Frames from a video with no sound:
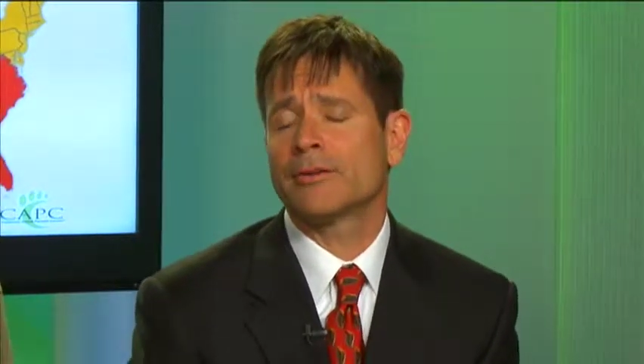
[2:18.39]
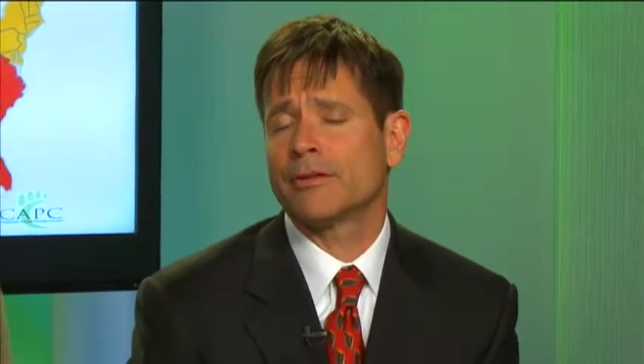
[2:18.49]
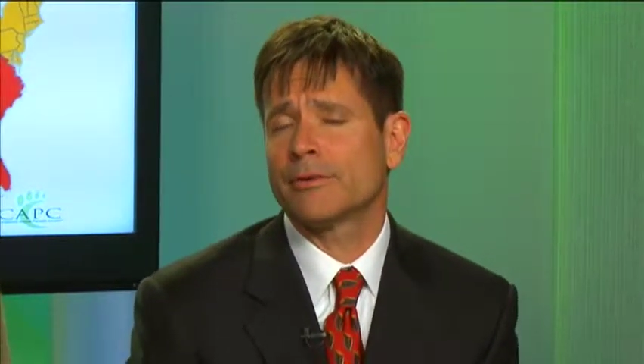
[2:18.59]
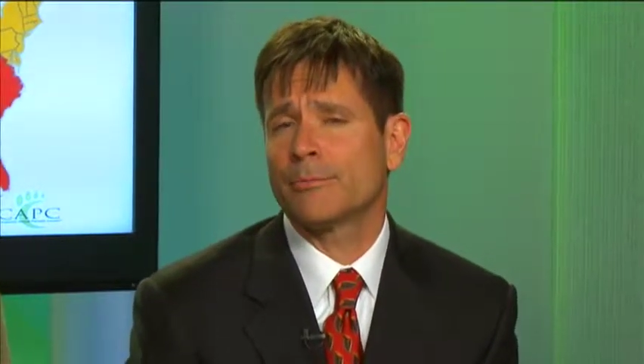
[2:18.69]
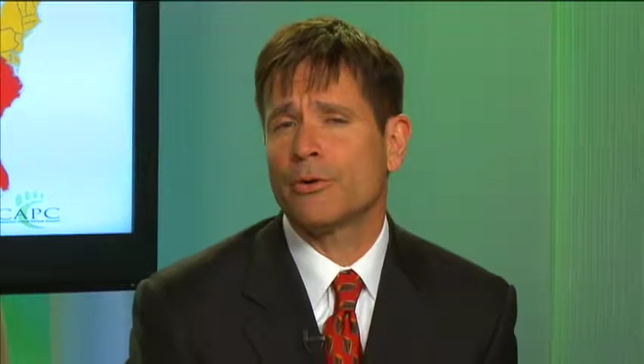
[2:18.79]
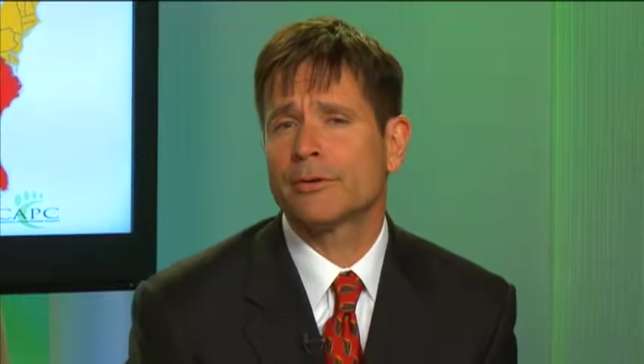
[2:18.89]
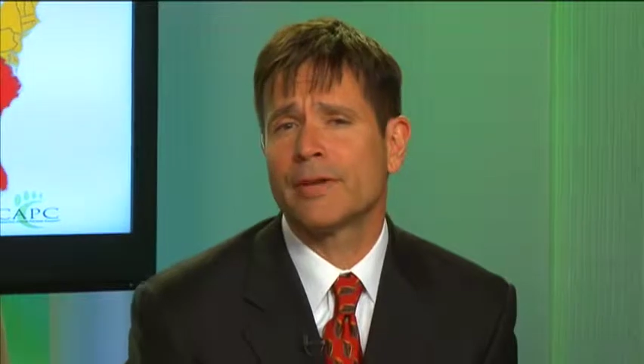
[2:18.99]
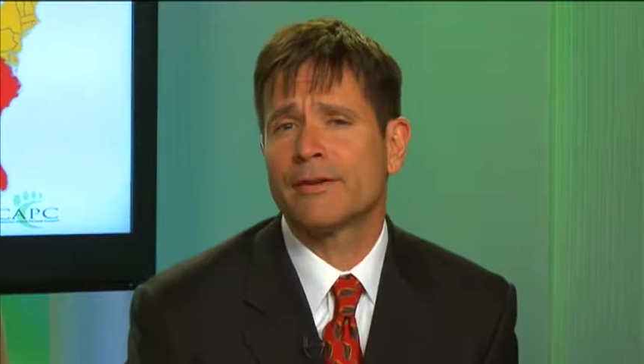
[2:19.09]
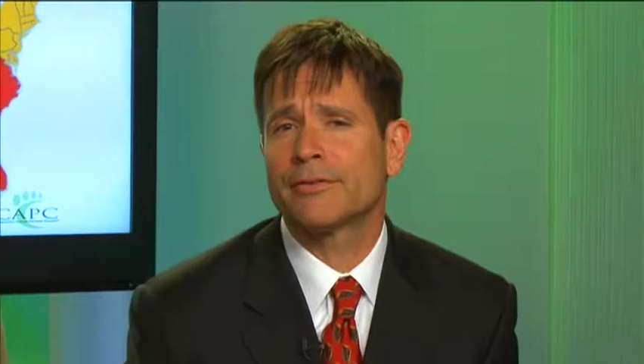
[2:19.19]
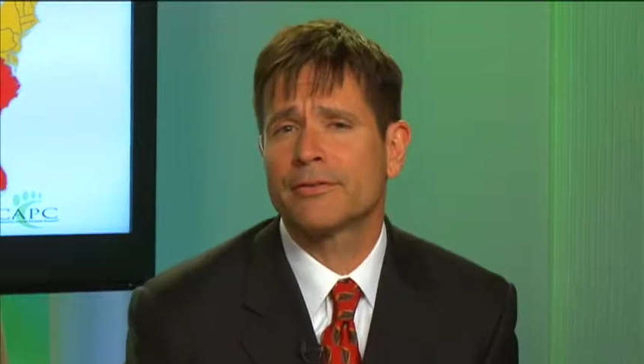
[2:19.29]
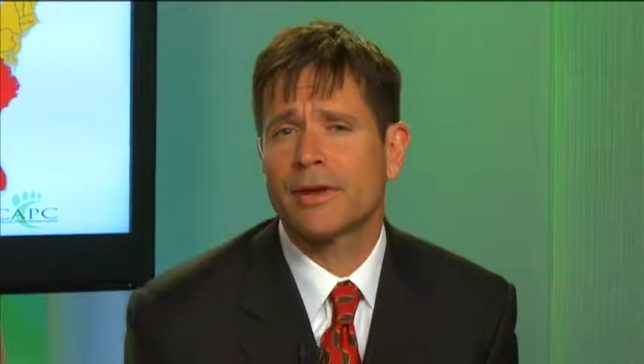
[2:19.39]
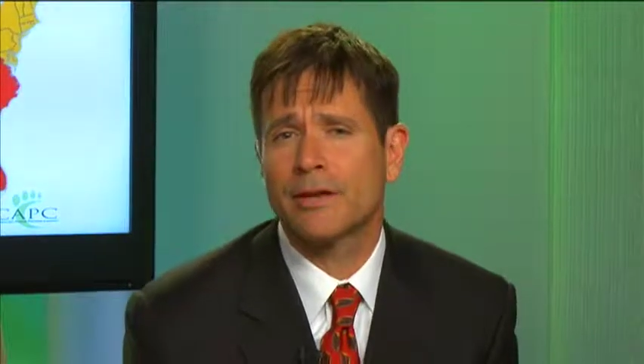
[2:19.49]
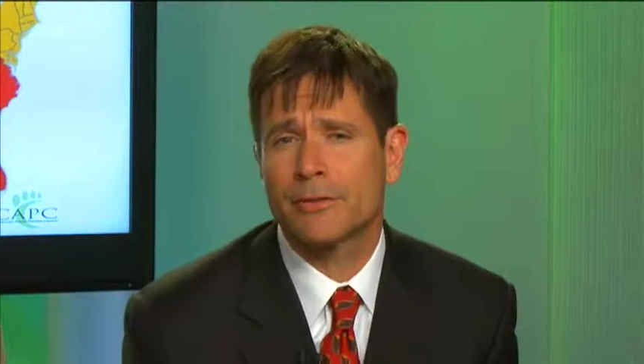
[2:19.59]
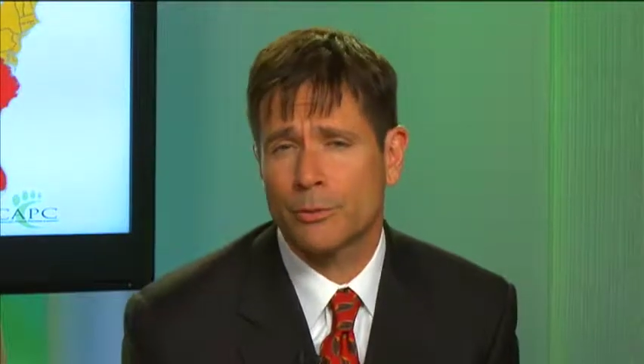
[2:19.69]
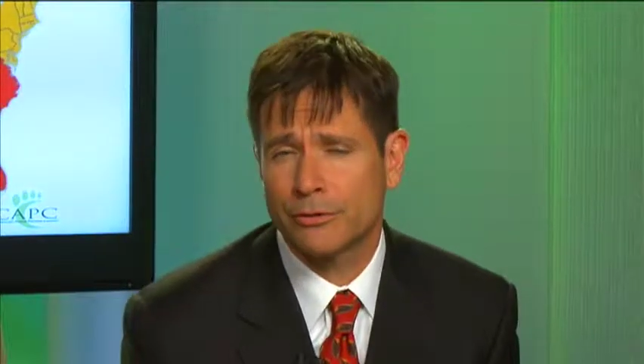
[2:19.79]
and it's important to
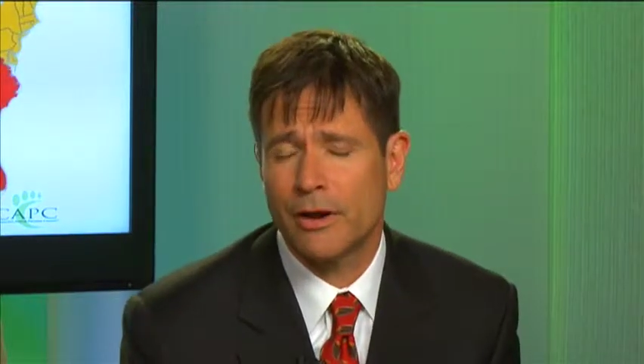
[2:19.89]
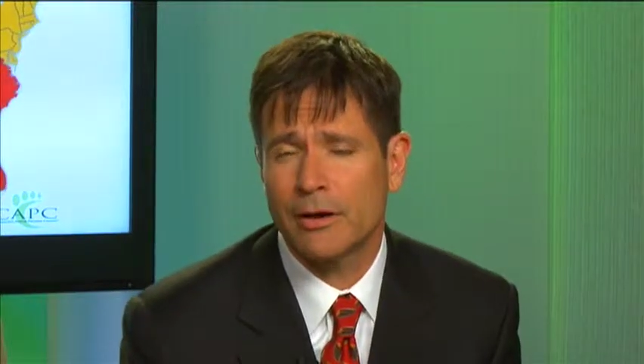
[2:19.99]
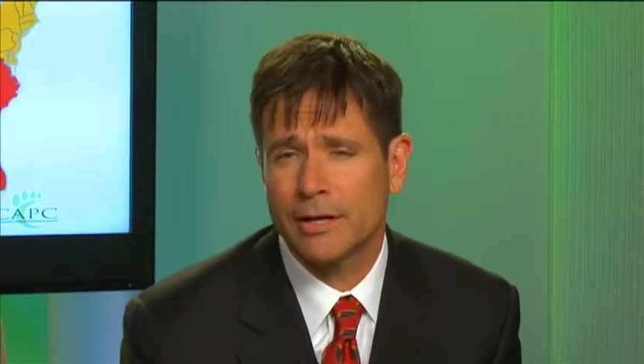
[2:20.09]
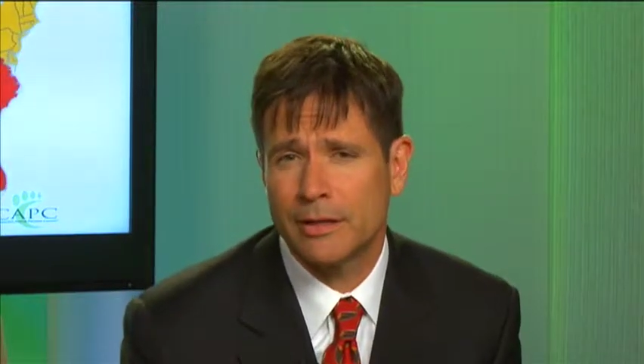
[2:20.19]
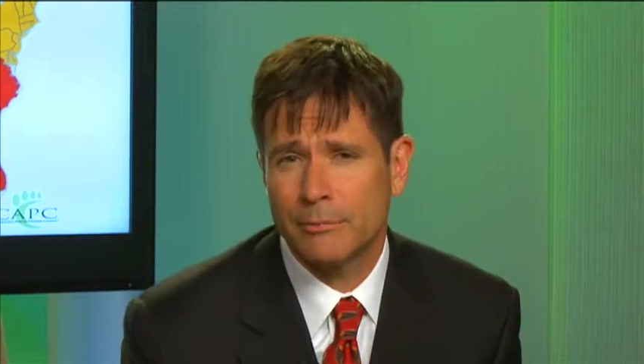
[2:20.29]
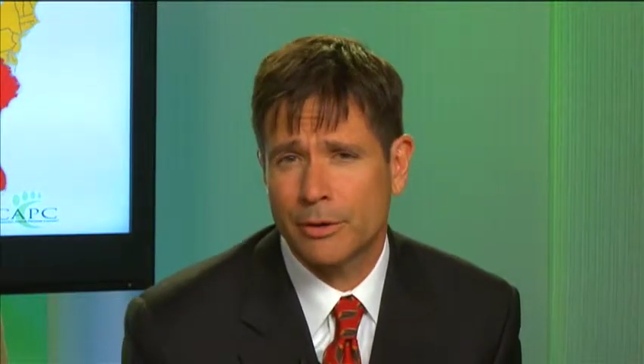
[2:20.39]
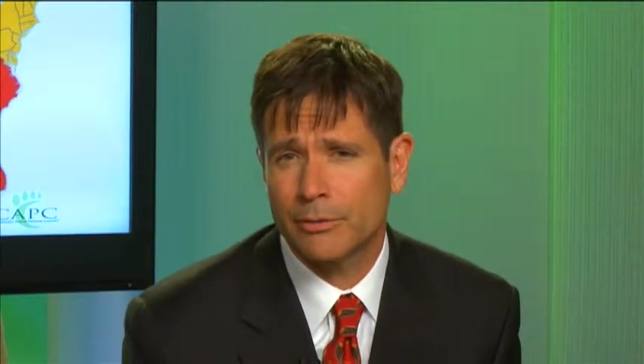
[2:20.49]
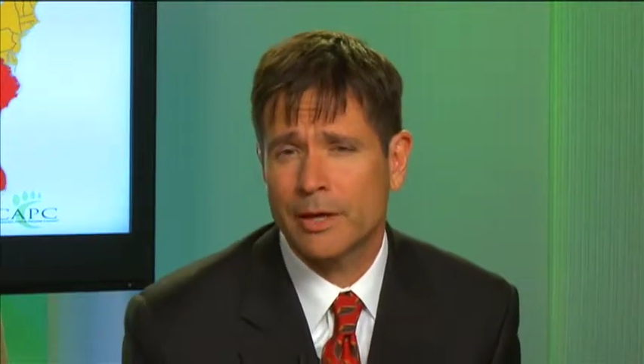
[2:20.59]
emphasize that we're talking in both